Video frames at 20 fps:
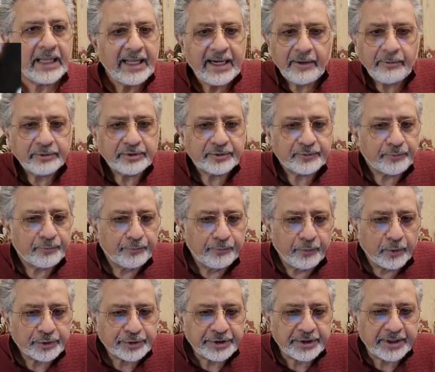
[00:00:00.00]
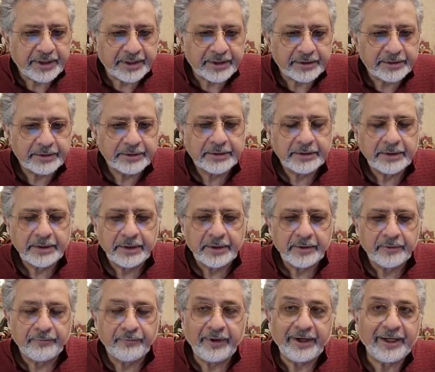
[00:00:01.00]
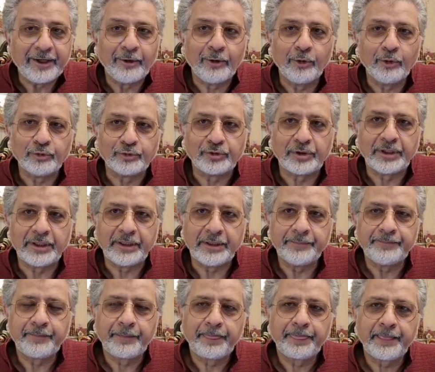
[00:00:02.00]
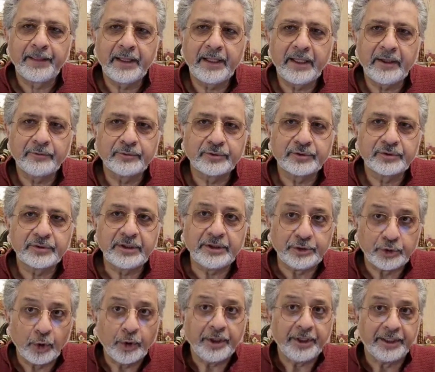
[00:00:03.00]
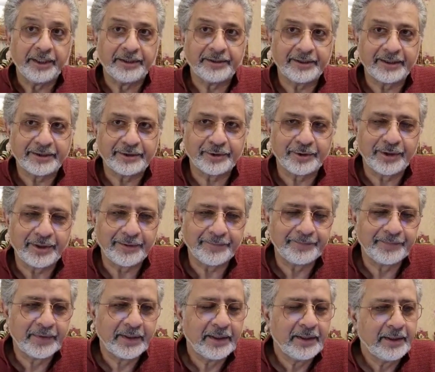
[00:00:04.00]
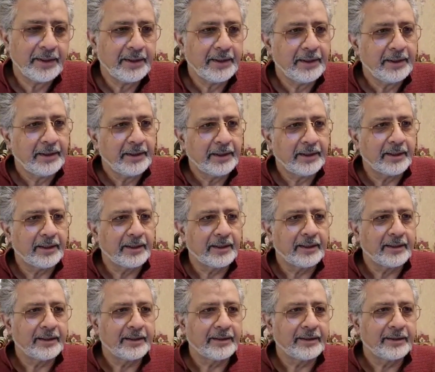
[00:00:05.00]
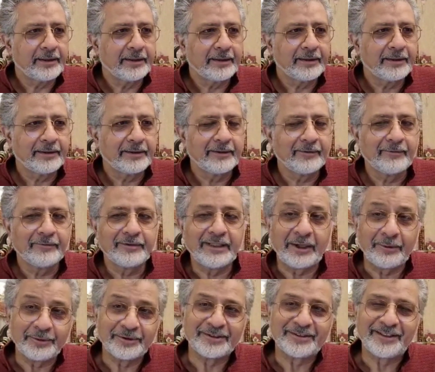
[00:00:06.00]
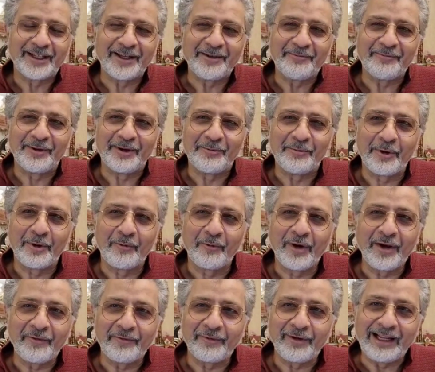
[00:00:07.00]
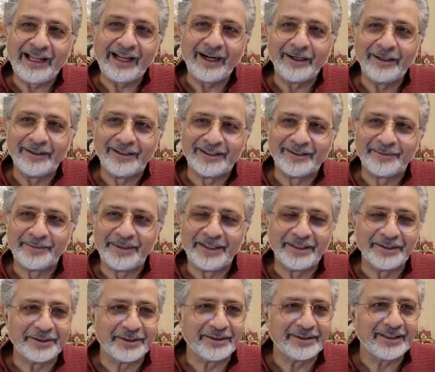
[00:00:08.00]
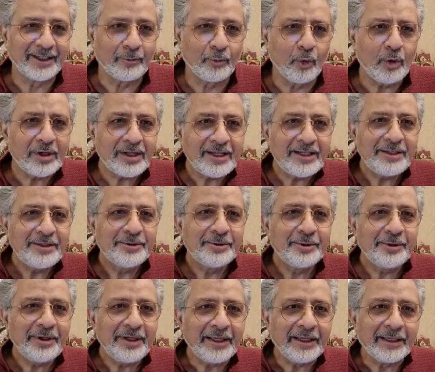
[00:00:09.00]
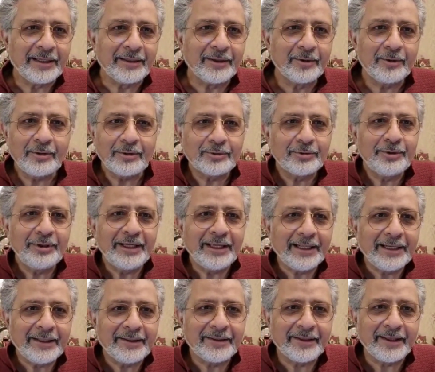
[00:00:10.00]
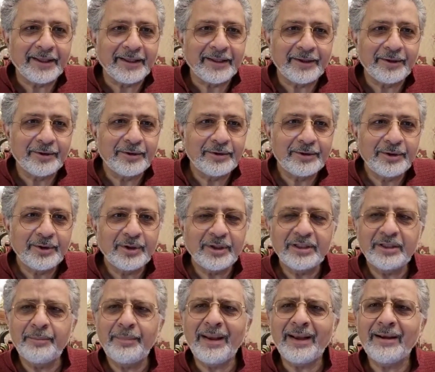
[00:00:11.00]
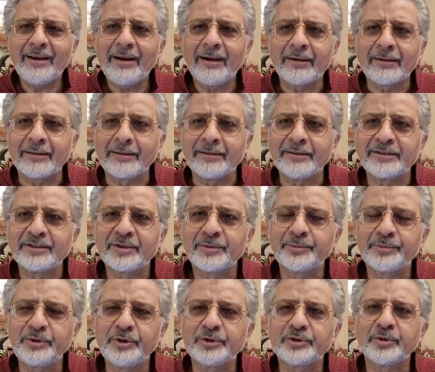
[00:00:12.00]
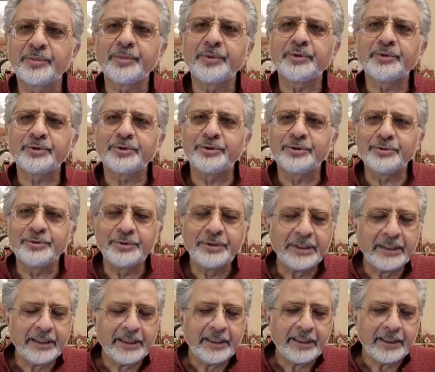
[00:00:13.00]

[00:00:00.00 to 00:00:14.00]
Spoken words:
and I was watching it very closely and I was enjoying it actually. That was the time when my wife yelled at me and she said, "What are you doing? You're not doing anything. You're in the back garden. So you're supposed to do